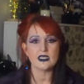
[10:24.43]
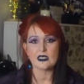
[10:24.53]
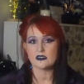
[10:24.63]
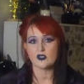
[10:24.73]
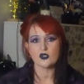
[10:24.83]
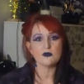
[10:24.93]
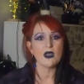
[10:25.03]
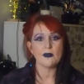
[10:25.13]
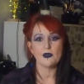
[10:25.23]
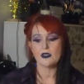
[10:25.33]
That's just
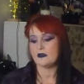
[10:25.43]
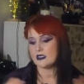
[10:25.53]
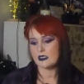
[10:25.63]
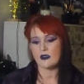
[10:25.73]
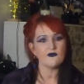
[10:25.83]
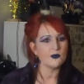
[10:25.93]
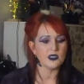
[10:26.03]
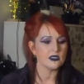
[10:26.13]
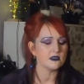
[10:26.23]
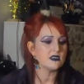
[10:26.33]
my beliefs, and
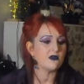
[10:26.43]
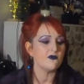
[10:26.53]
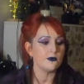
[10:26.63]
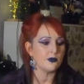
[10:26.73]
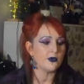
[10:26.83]
everybody else is different.